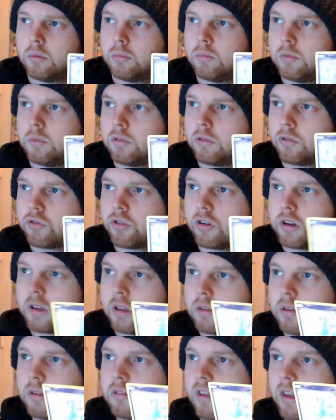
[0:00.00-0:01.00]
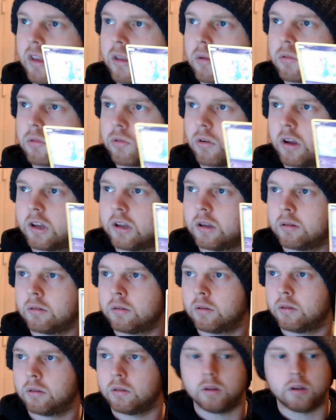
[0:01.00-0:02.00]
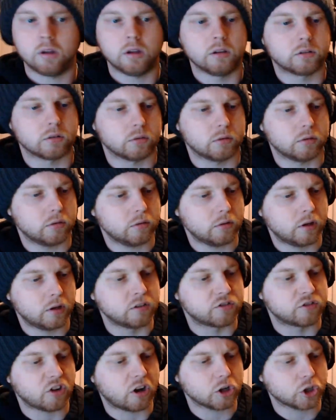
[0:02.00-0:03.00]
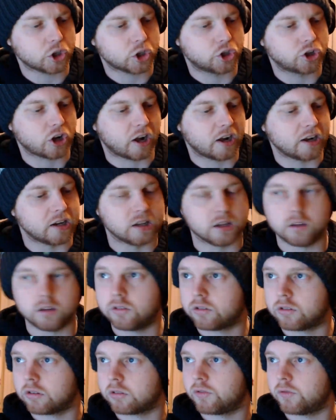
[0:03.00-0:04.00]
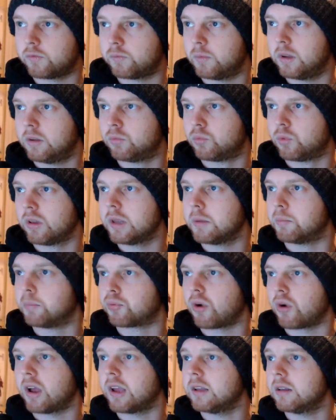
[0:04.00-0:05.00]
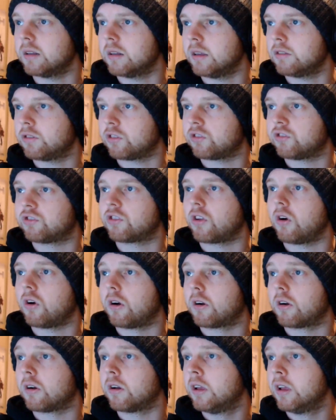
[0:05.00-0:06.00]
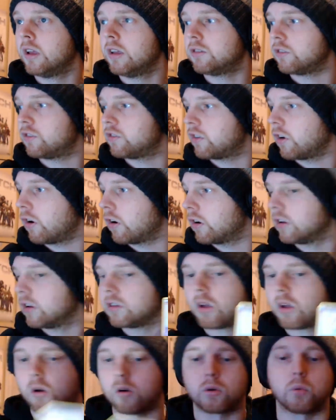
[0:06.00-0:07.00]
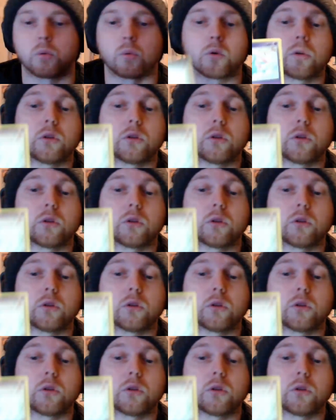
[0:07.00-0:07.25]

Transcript: Still trying to get these angles right. He's a he's not shiny. He's just really bright. He's a star. He's a star in a dark world.